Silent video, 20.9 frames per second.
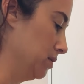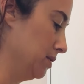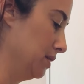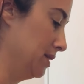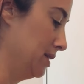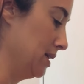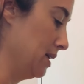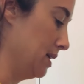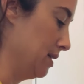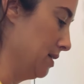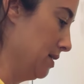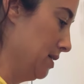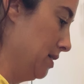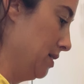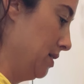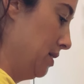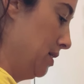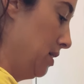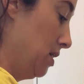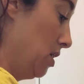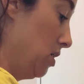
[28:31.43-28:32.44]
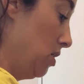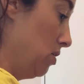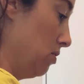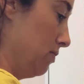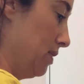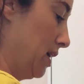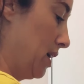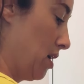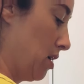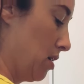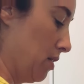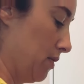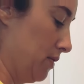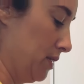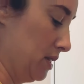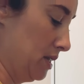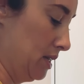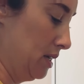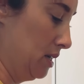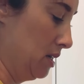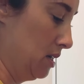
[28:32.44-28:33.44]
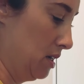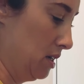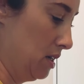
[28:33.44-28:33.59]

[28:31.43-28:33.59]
Let's see. Oh, that got off easy.